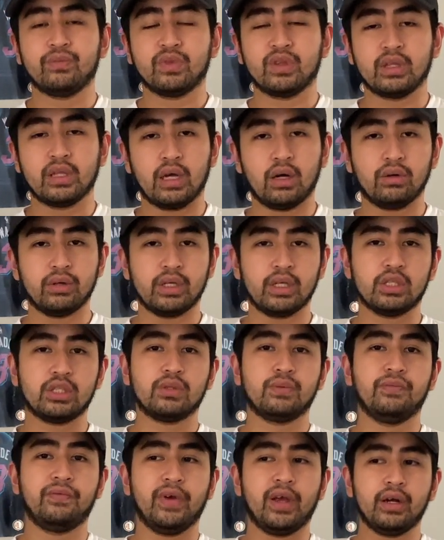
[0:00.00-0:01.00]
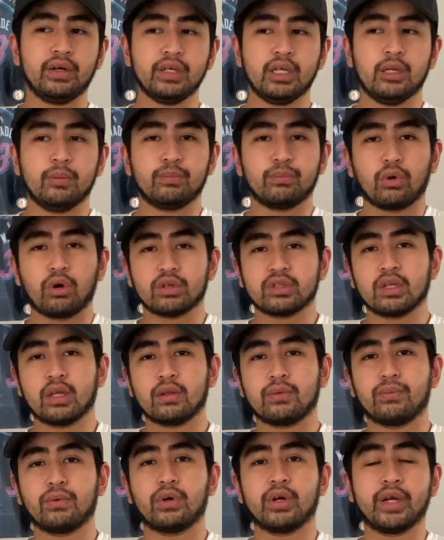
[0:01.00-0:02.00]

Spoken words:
Now it's very important for